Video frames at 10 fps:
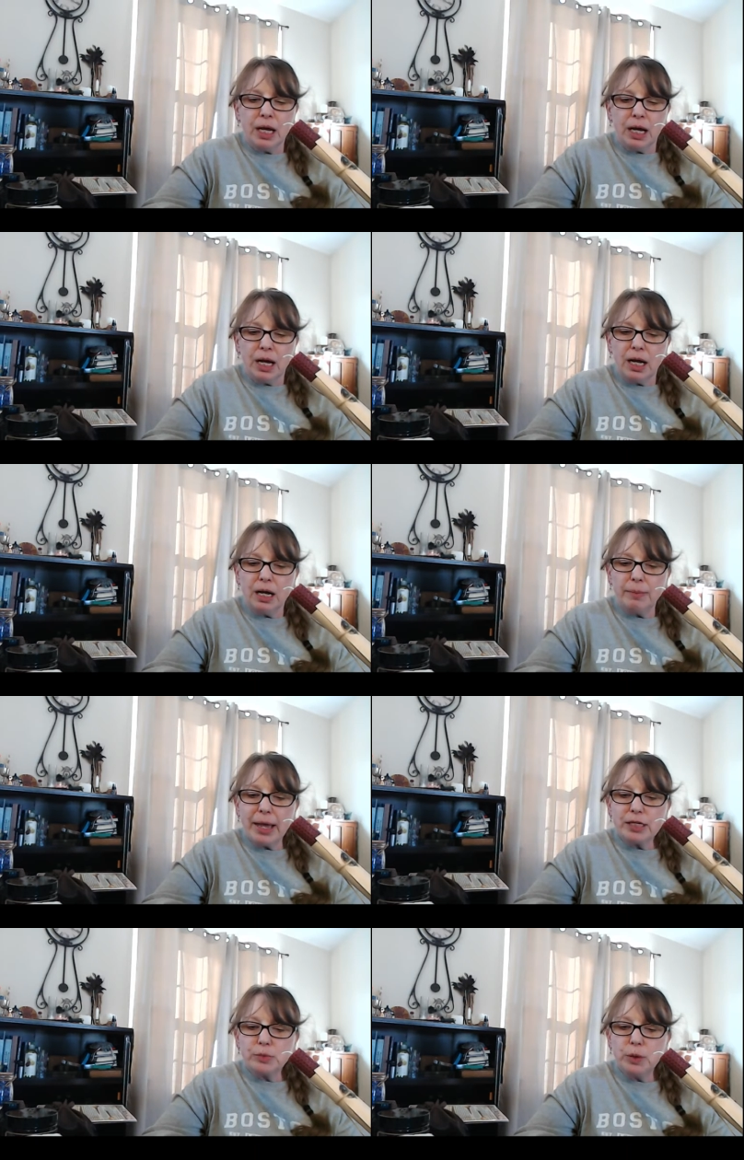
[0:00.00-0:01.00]
Um,
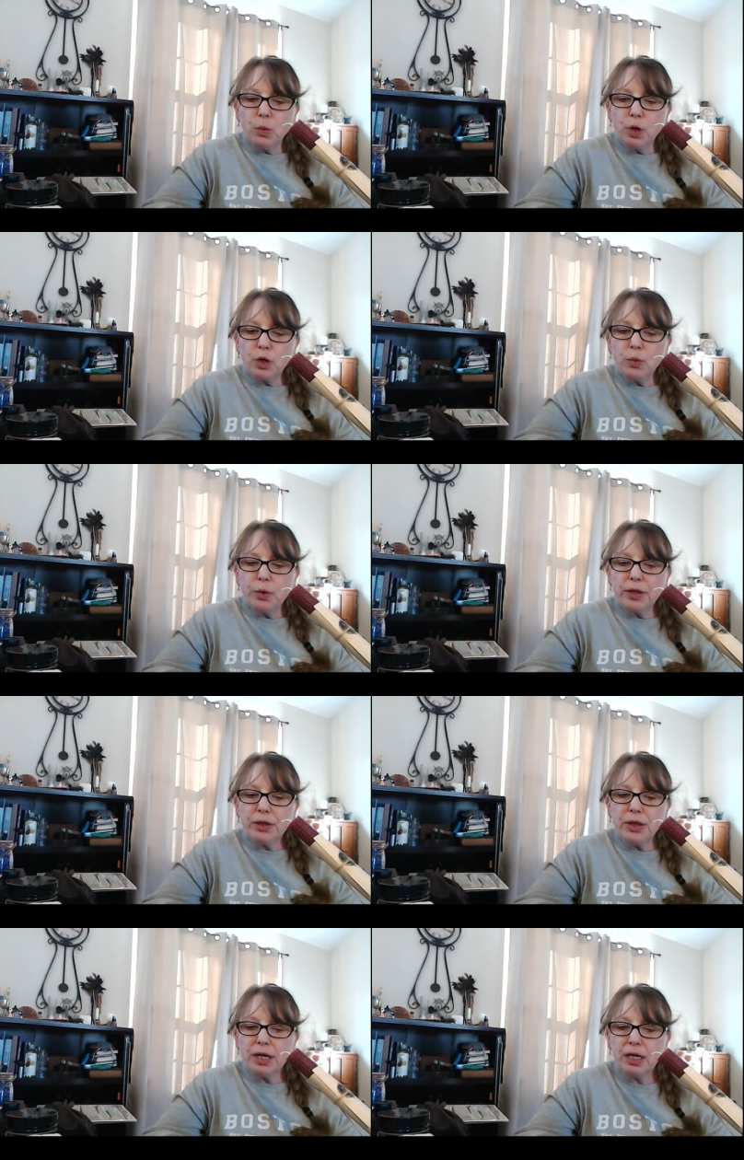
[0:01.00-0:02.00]
as we work
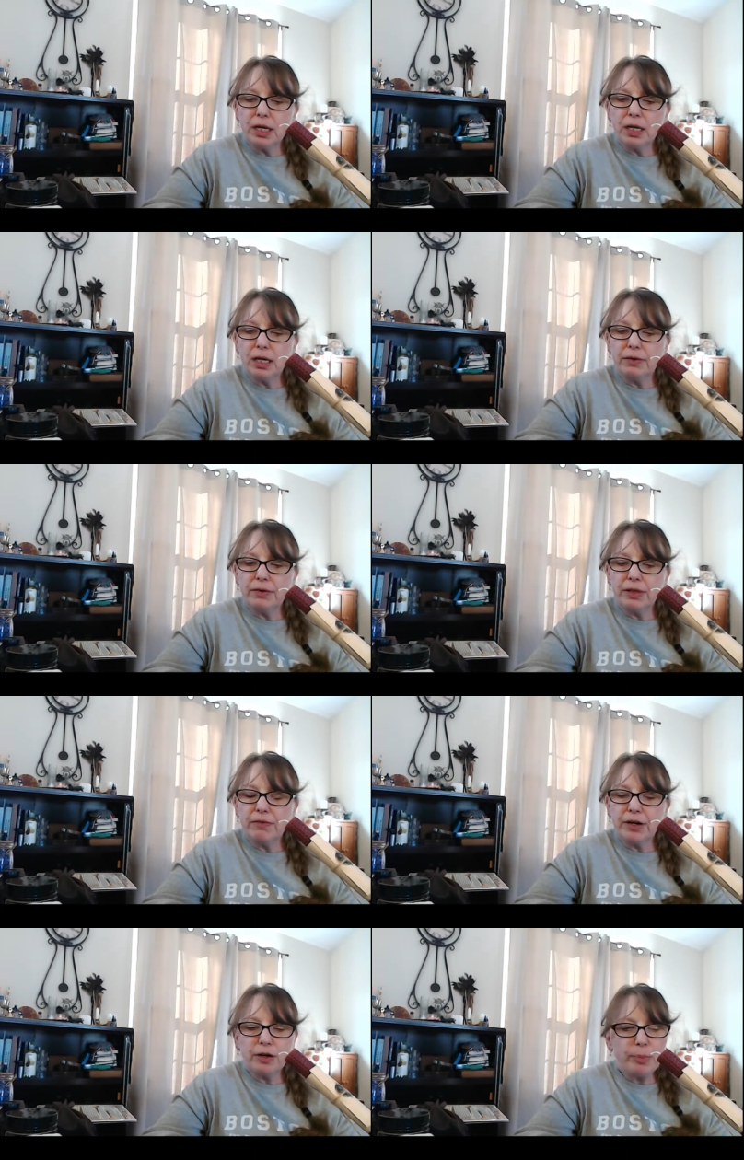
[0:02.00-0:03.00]
with the
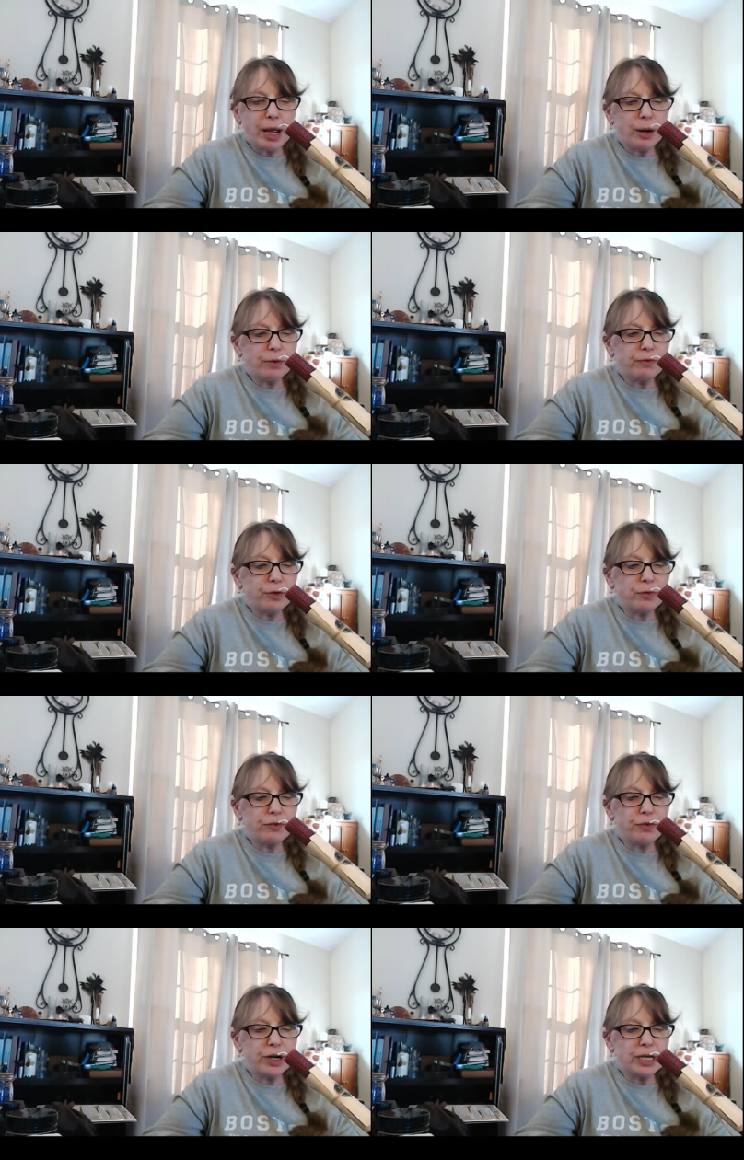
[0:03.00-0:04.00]
very powerful
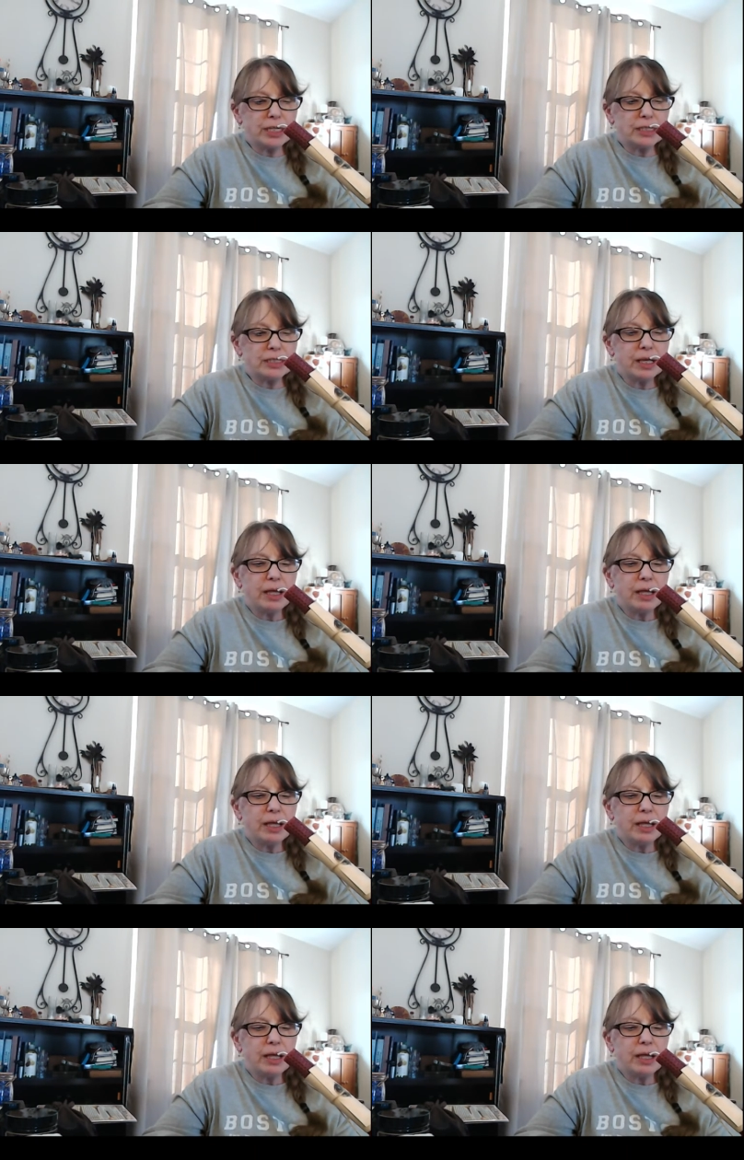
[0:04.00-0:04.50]
phrase,